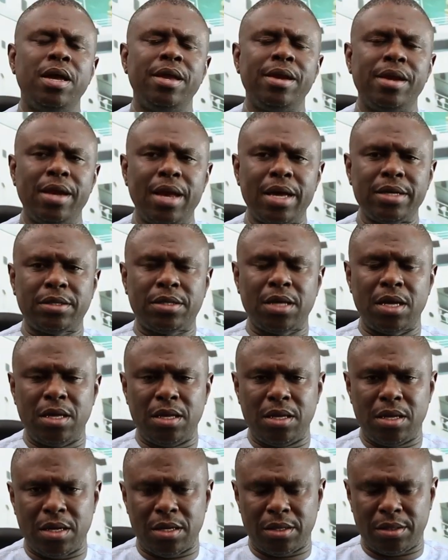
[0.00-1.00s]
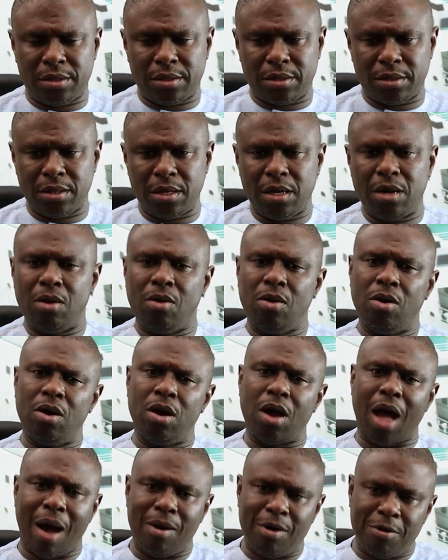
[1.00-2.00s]
In the next 10 years,
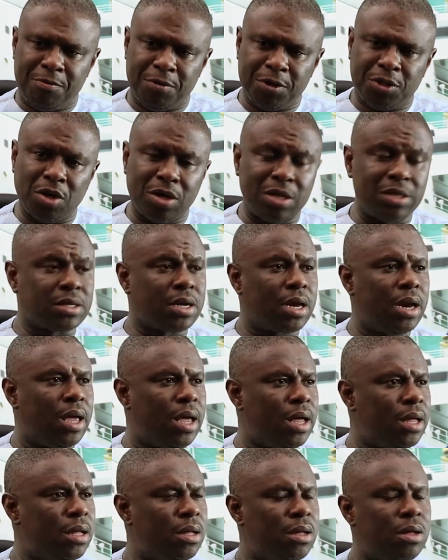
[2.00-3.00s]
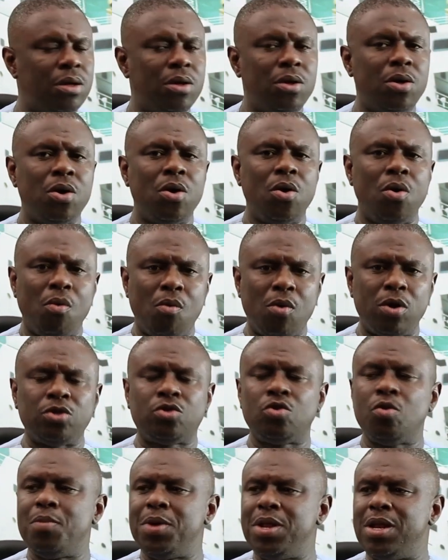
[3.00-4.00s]
our vision is clear. We want
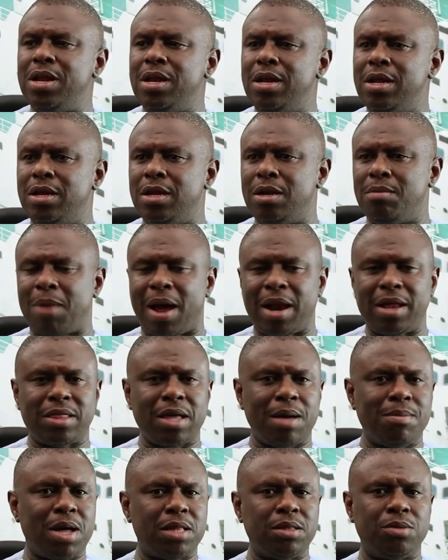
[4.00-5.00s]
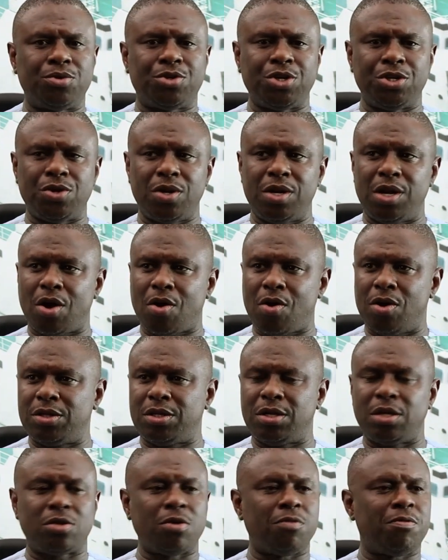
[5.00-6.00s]
to be the leading maritime administration in the
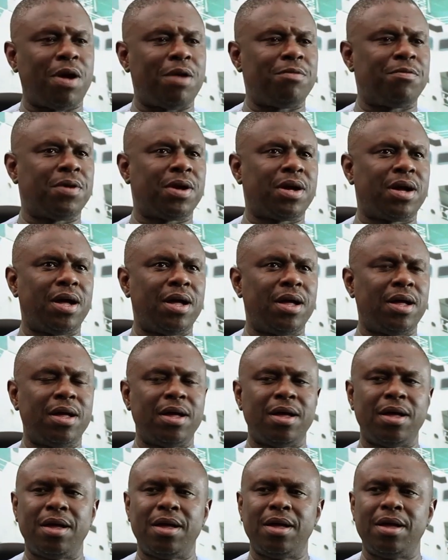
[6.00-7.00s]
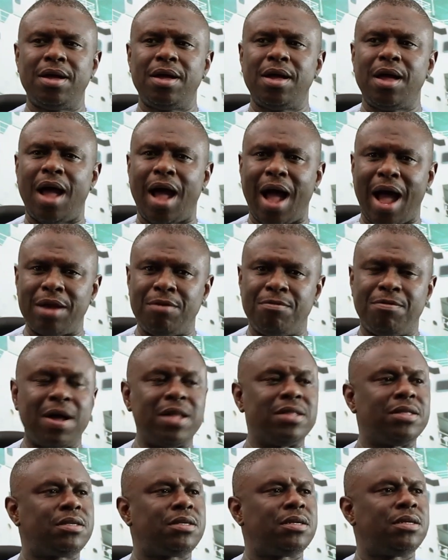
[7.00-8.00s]
continent of Africa,
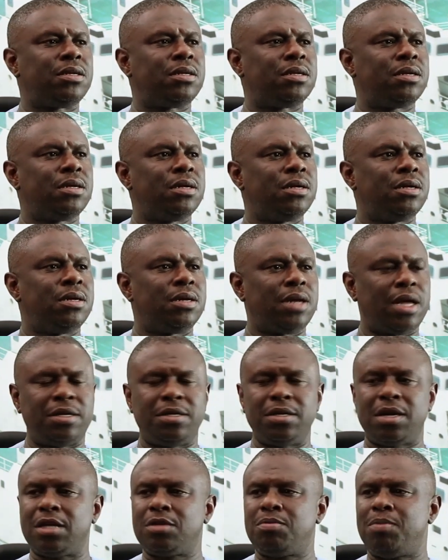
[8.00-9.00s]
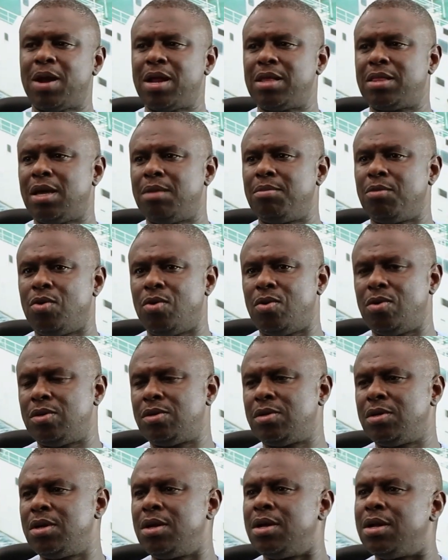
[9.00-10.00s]
advancing Nigeria's maritime
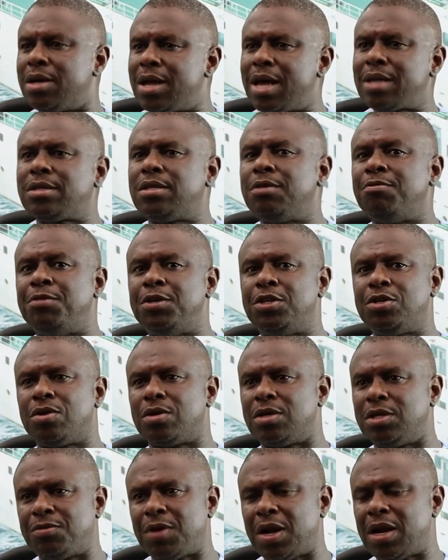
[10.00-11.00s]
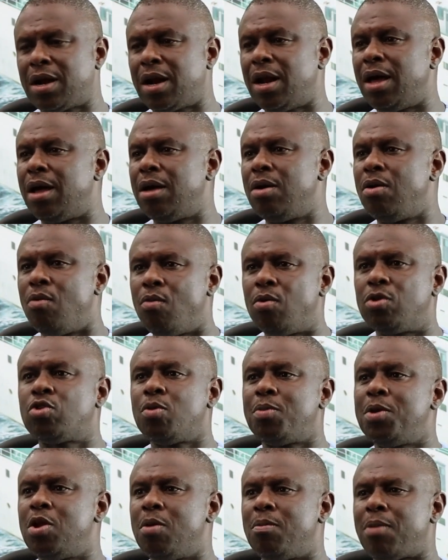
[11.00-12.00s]
goals. That's the vision. It's very clear. We want to
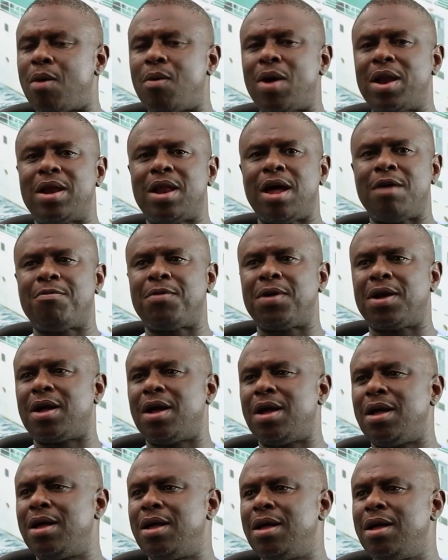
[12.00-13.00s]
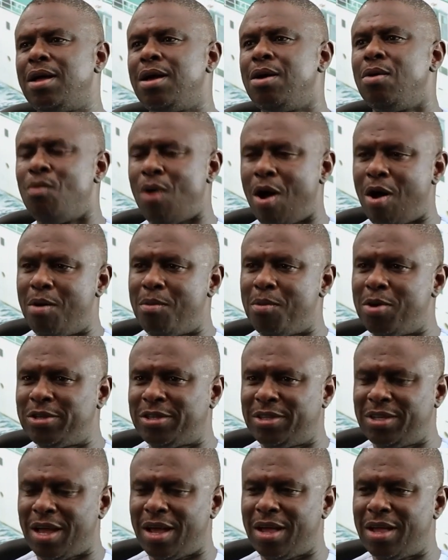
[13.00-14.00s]
be number one in Africa. We're
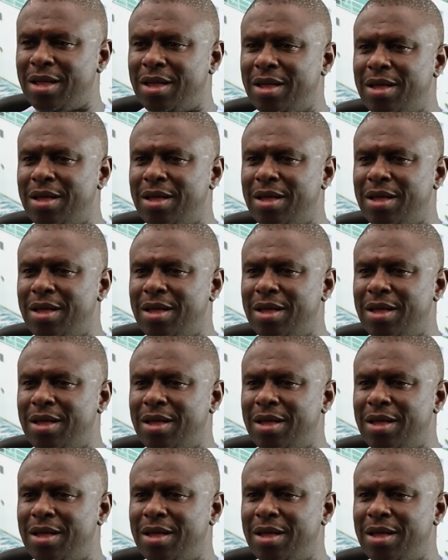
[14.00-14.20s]
almost there.